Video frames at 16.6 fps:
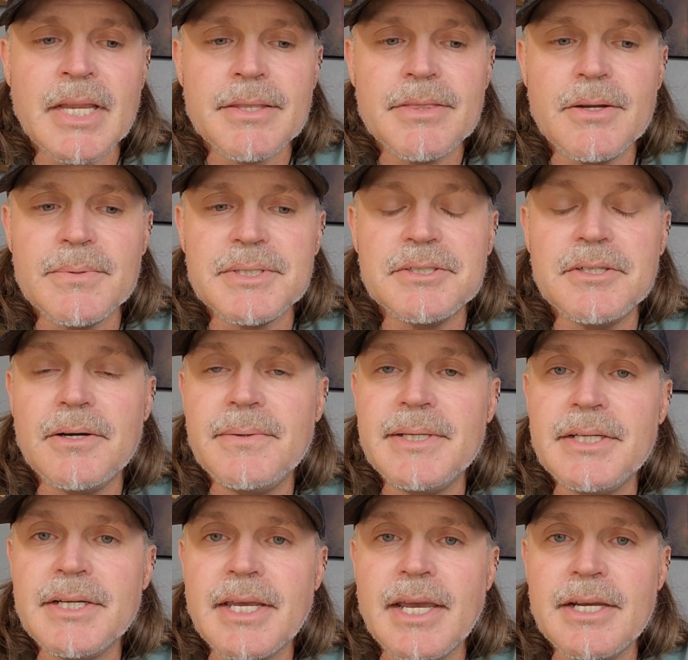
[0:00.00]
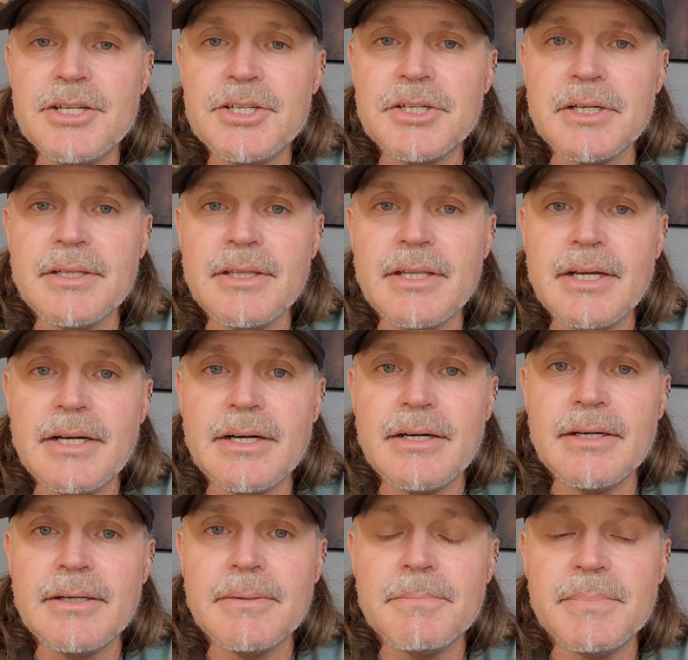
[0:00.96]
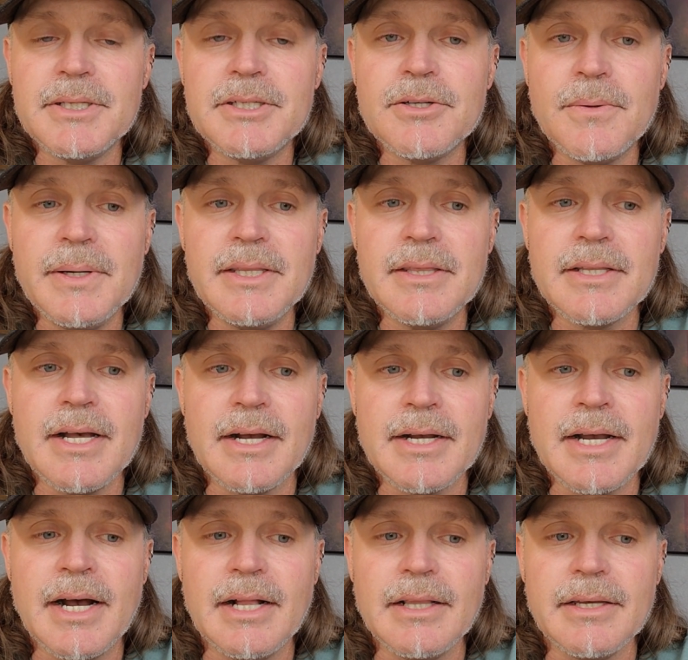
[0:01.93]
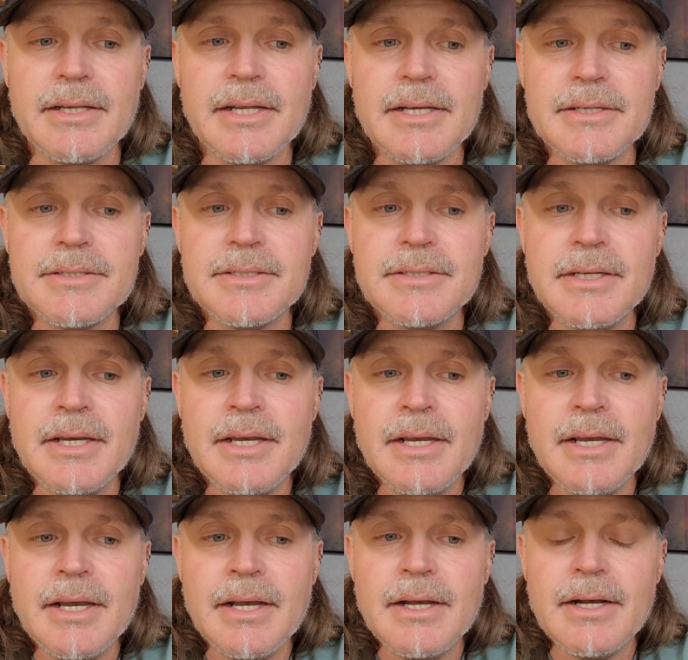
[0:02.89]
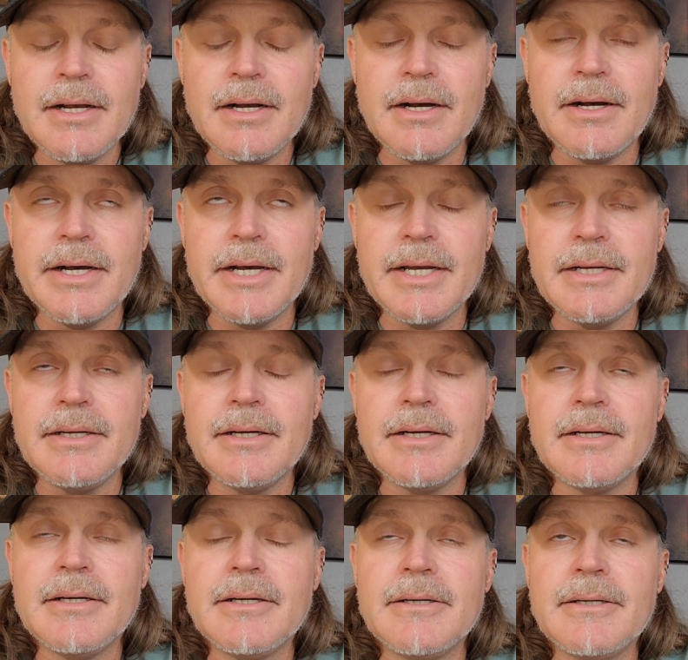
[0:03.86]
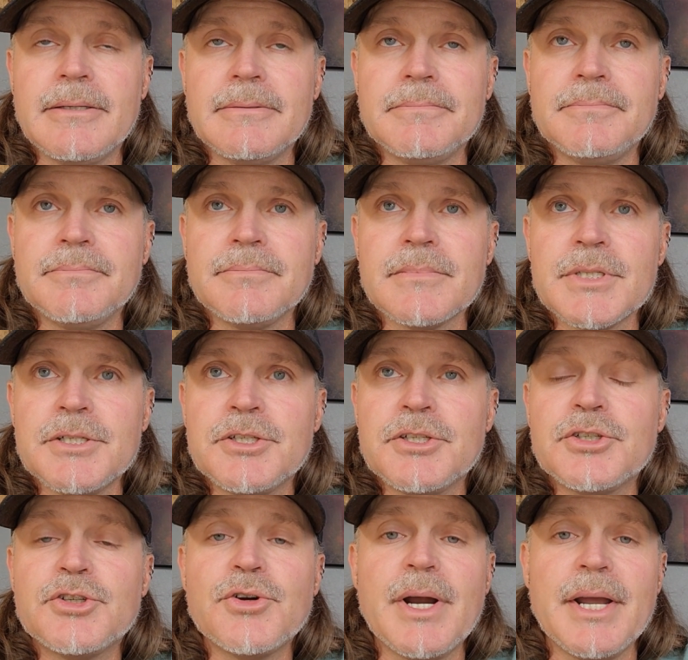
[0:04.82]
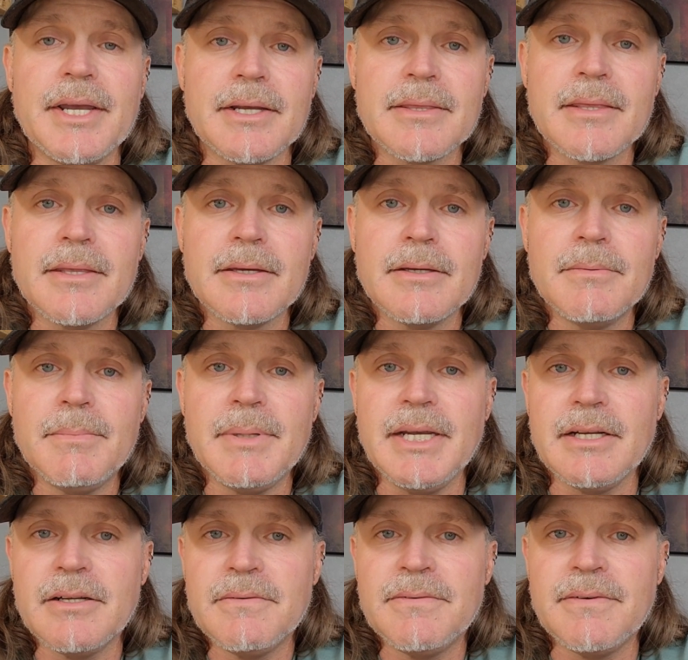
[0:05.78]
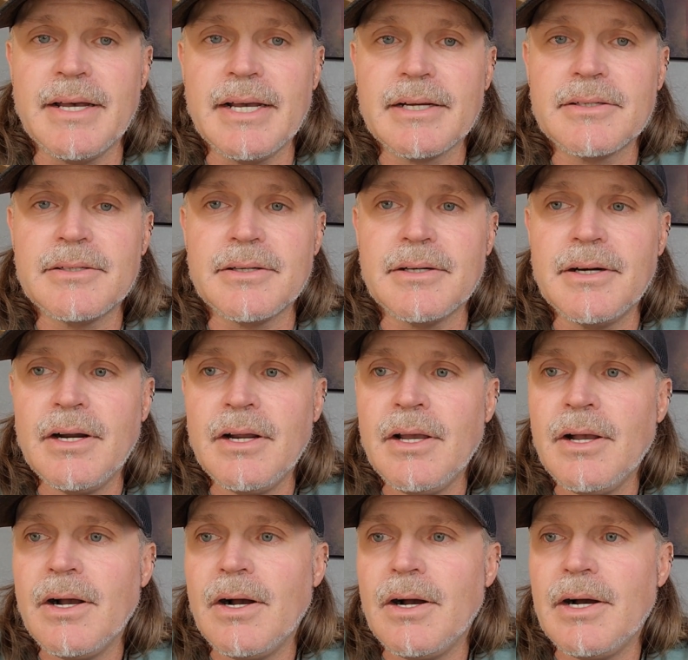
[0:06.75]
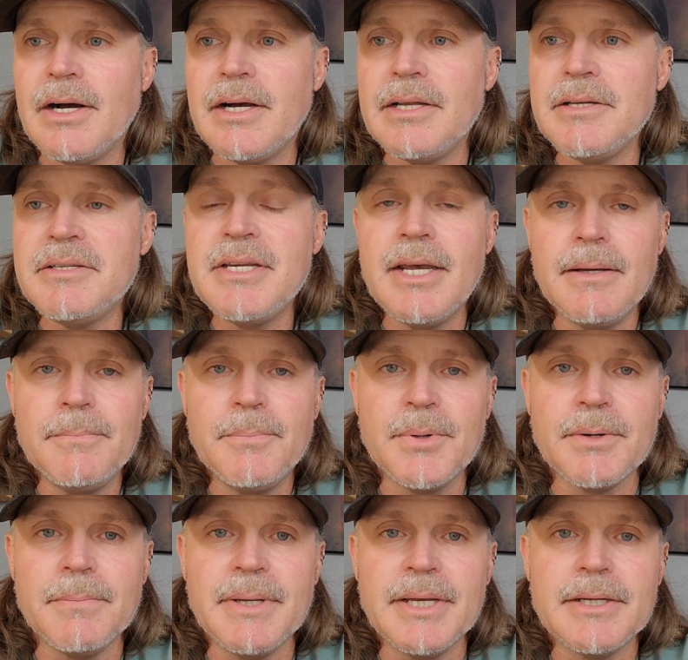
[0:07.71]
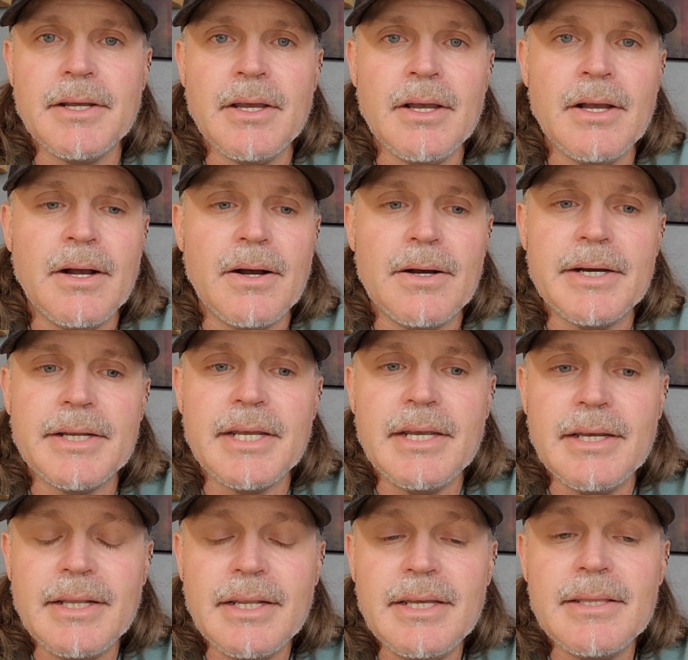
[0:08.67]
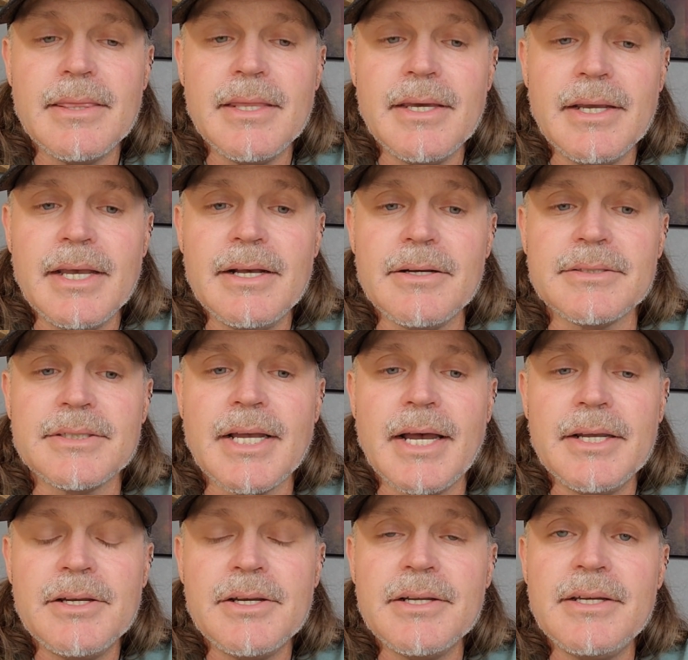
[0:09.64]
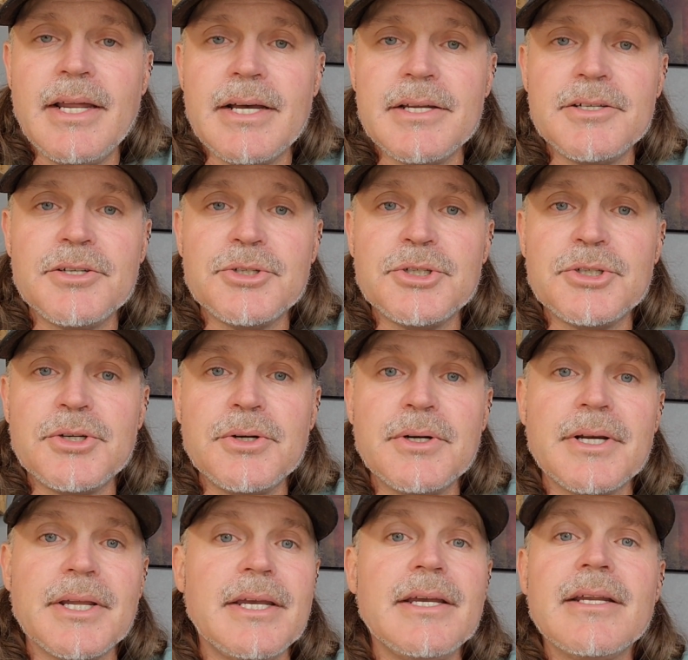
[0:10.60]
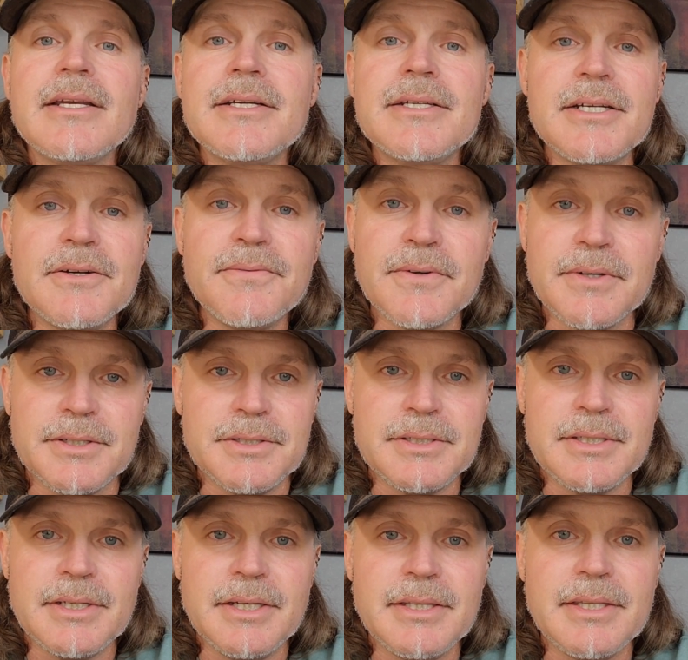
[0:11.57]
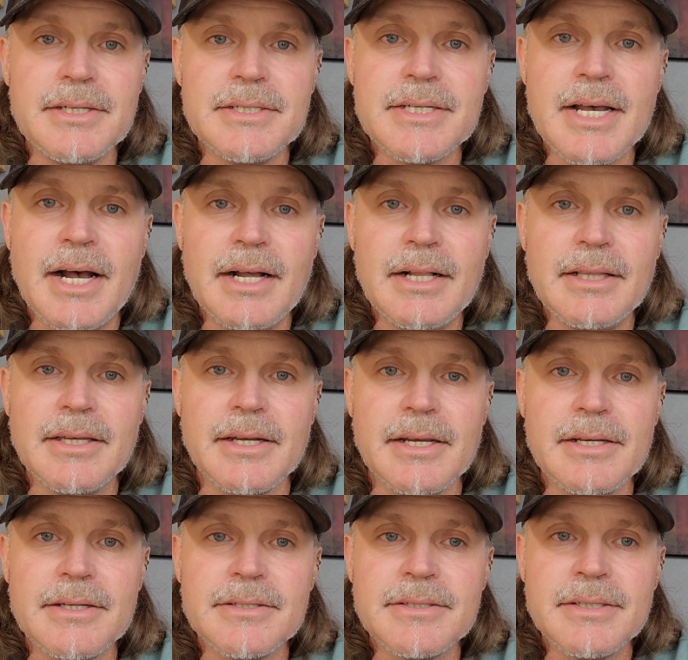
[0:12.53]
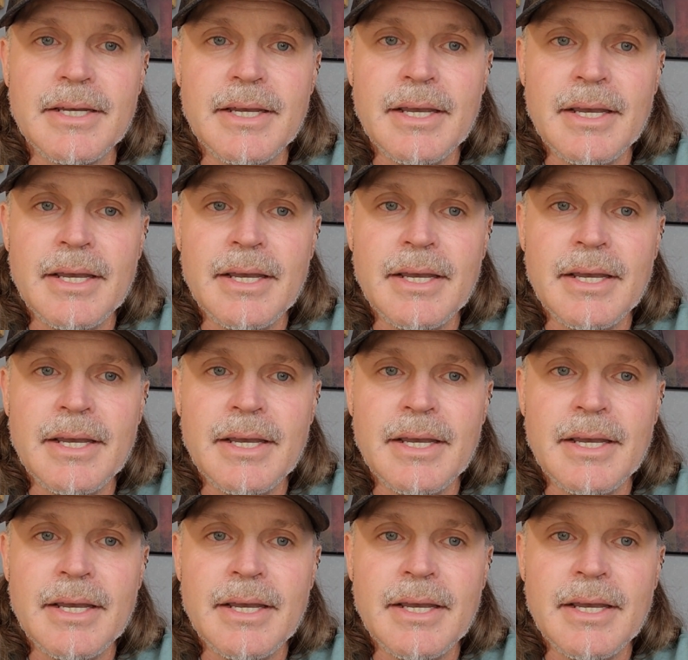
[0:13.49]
There was no indication there between the colonies on strength being a factor, on temperament, on anything else. I could not discern any difference in these colonies,